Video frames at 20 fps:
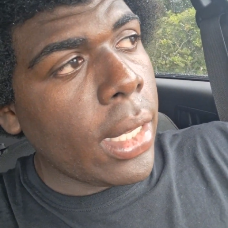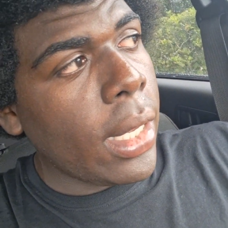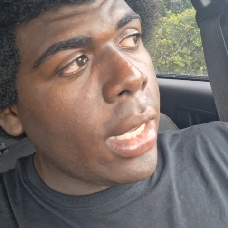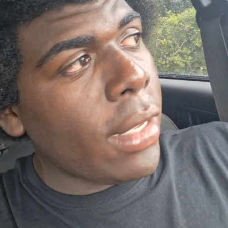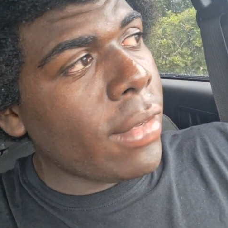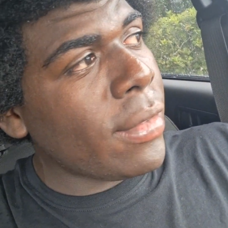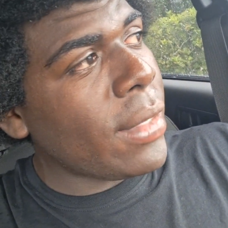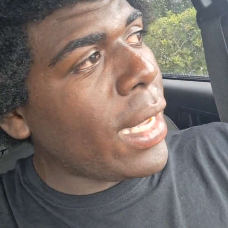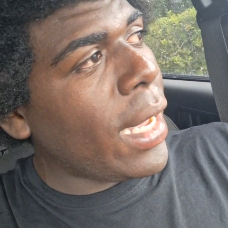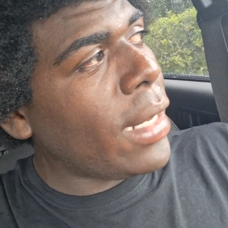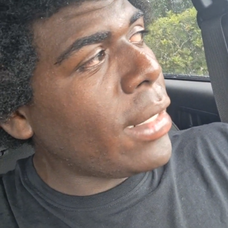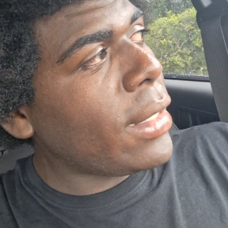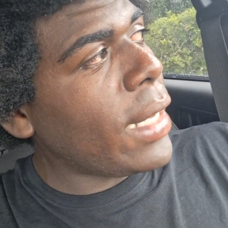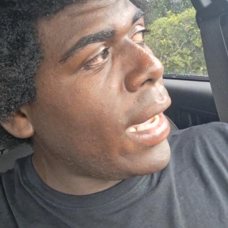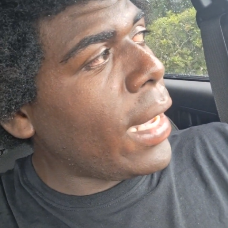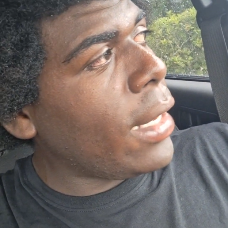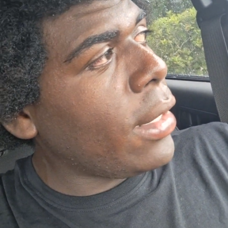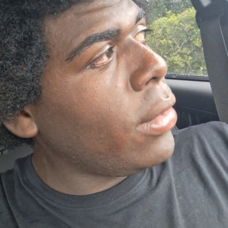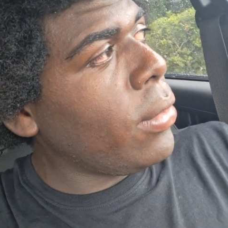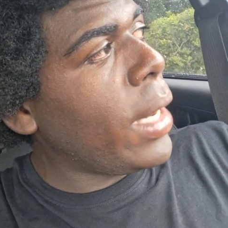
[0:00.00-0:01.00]
is not
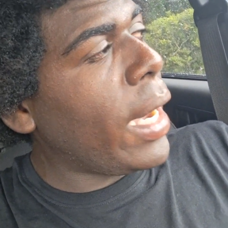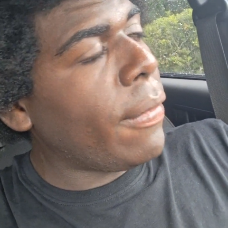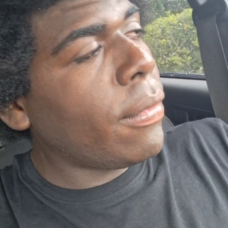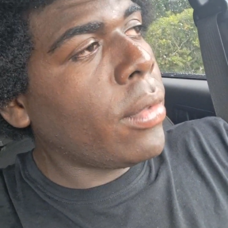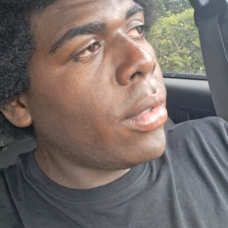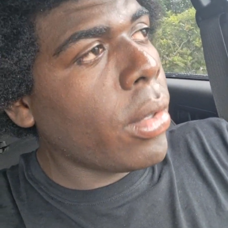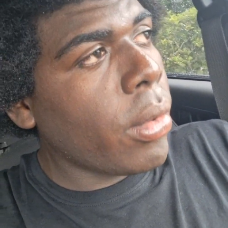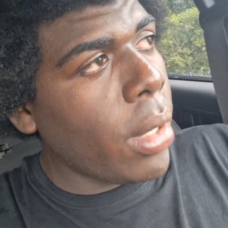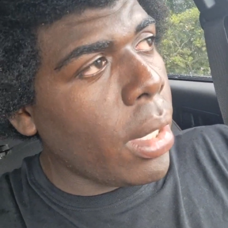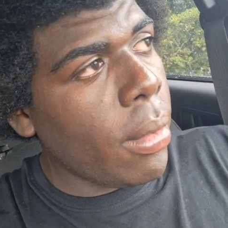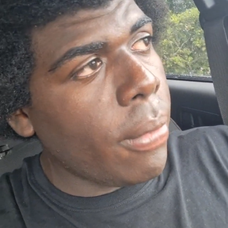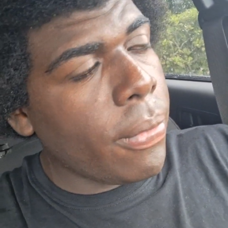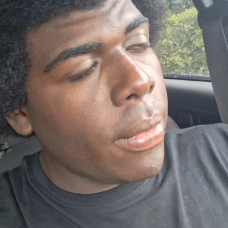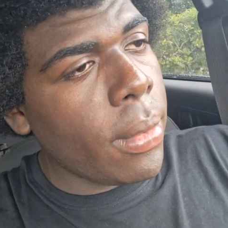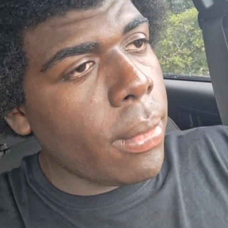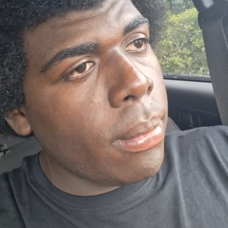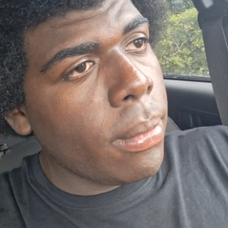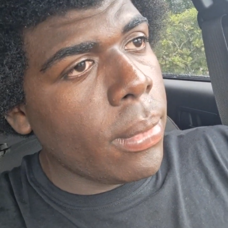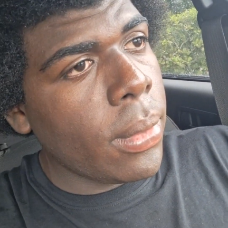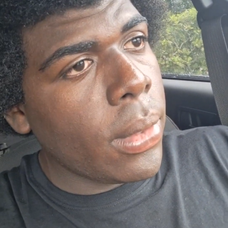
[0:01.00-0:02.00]
that you have to agree with
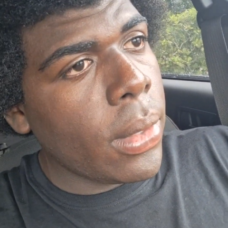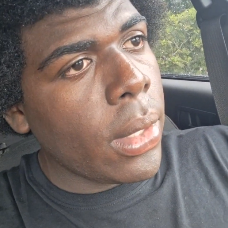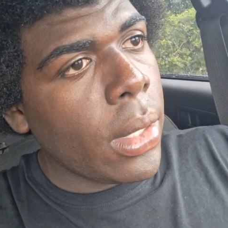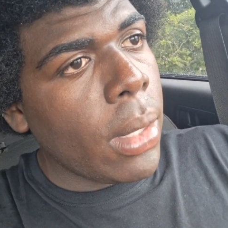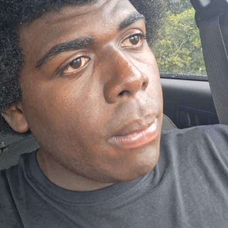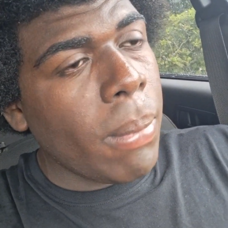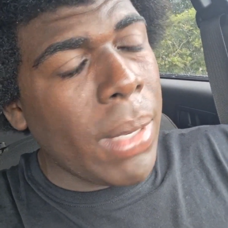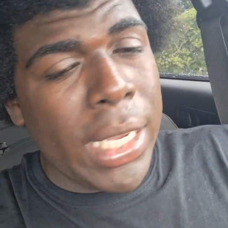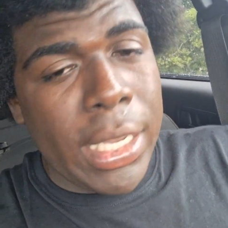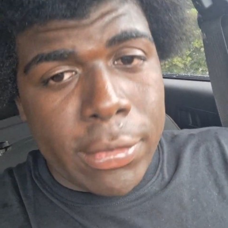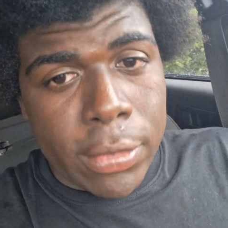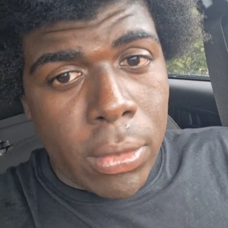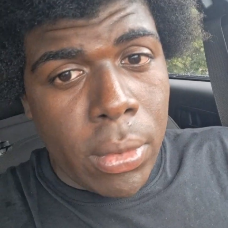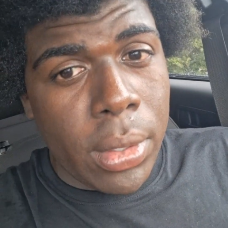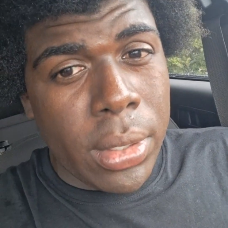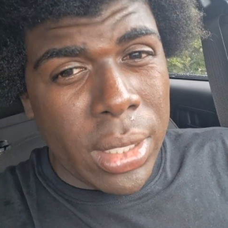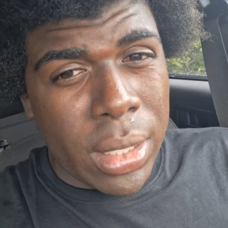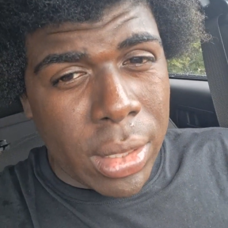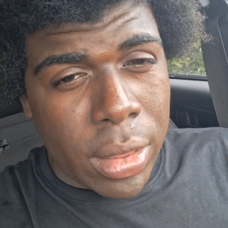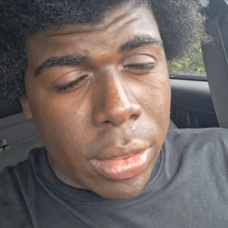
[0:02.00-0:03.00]
him, but he's
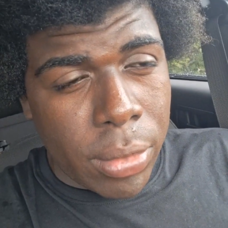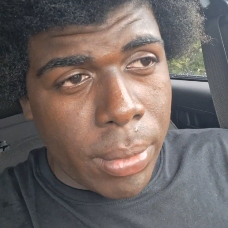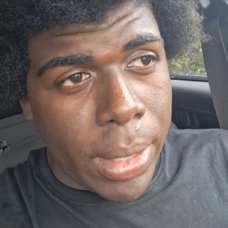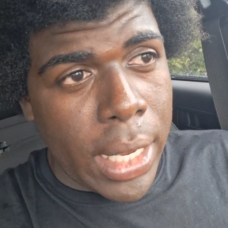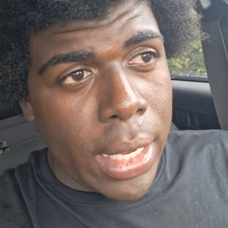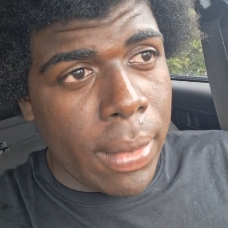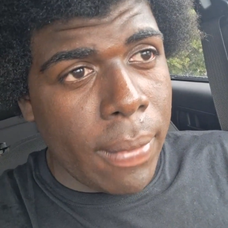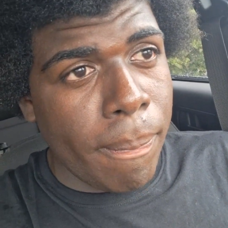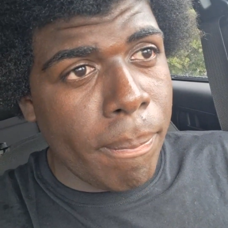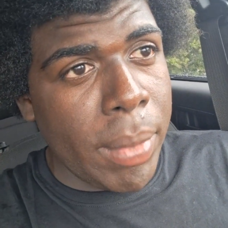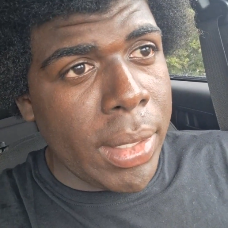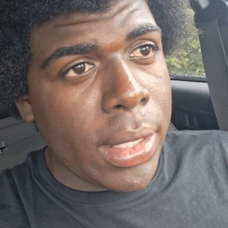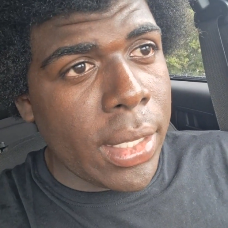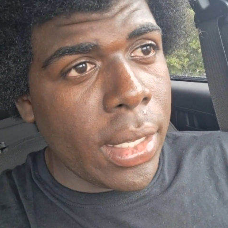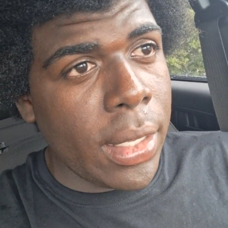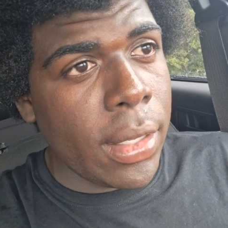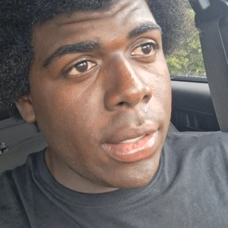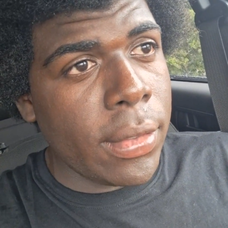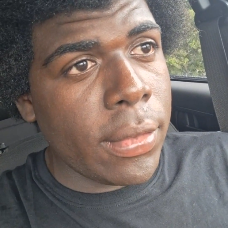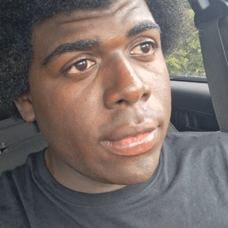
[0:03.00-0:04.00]
only a threat
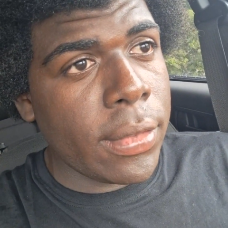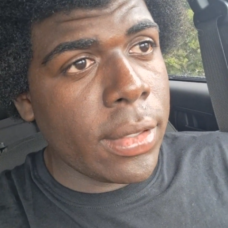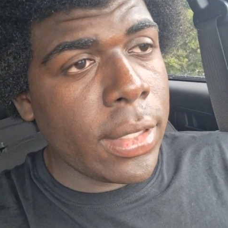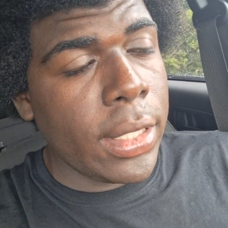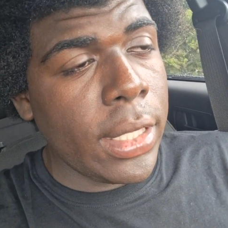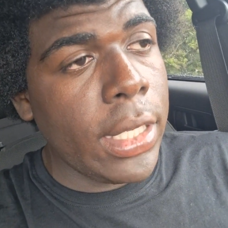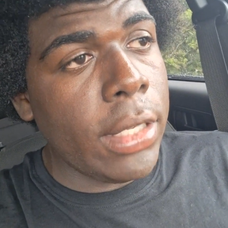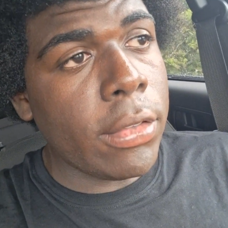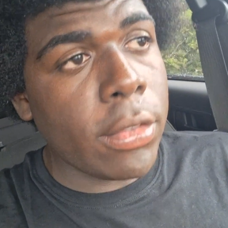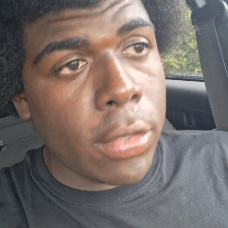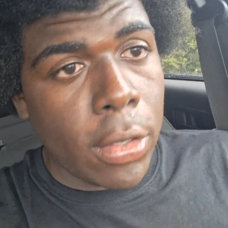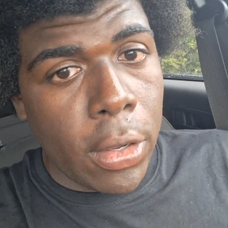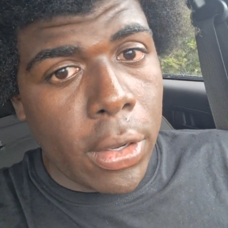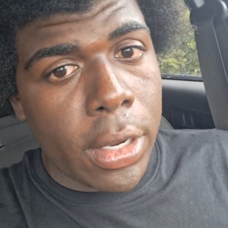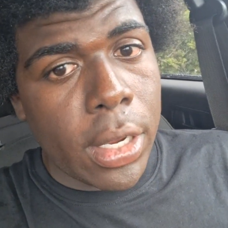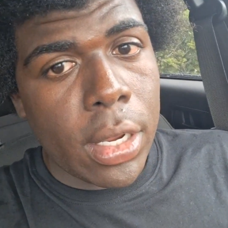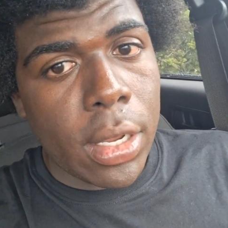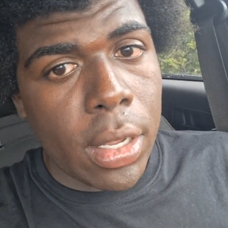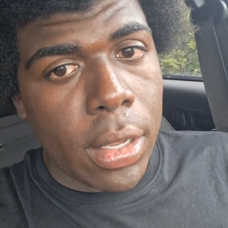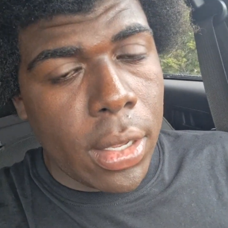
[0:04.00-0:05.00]
because he's
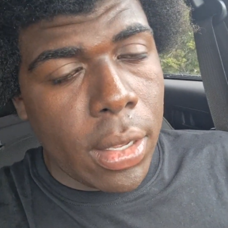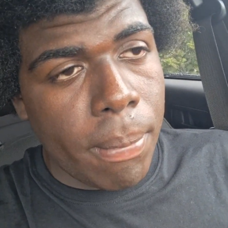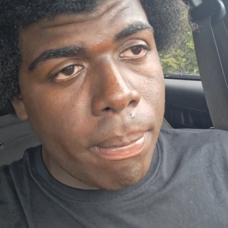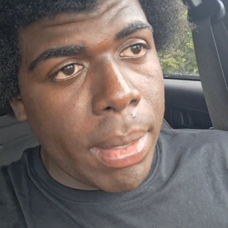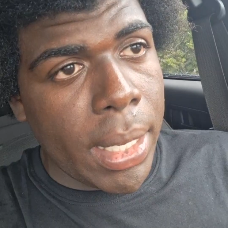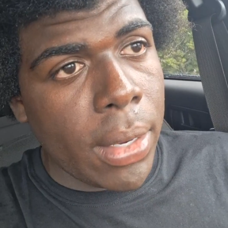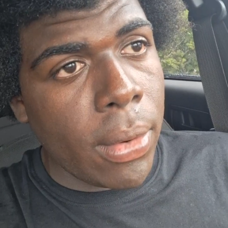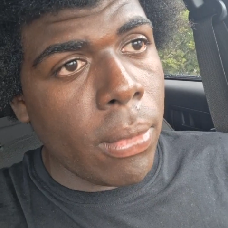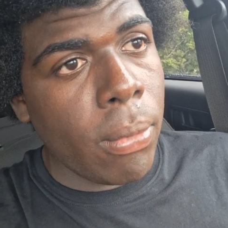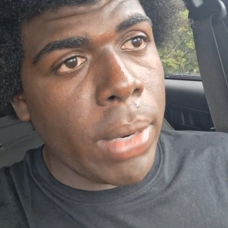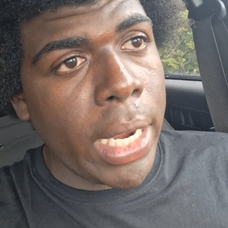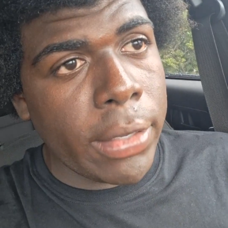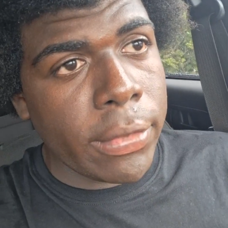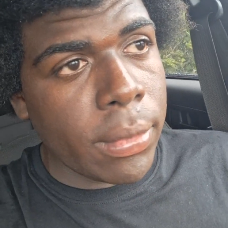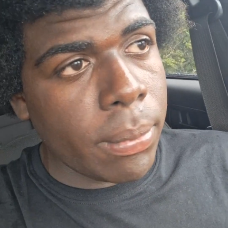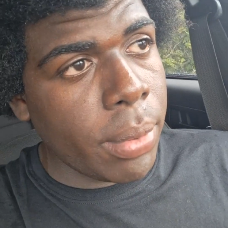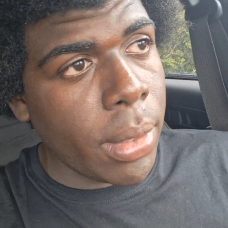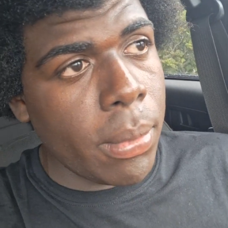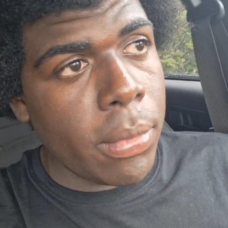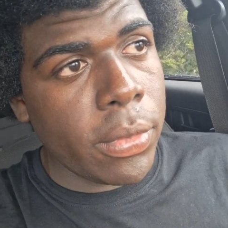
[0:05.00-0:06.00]
talking about white
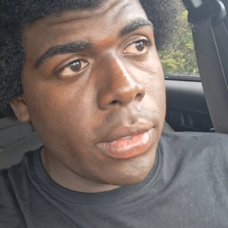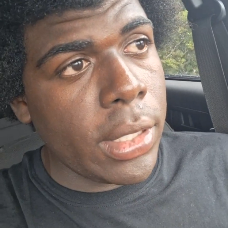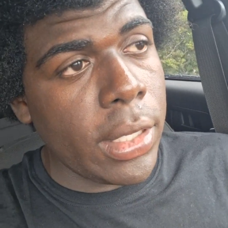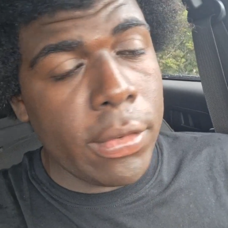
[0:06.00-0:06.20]
supremacy.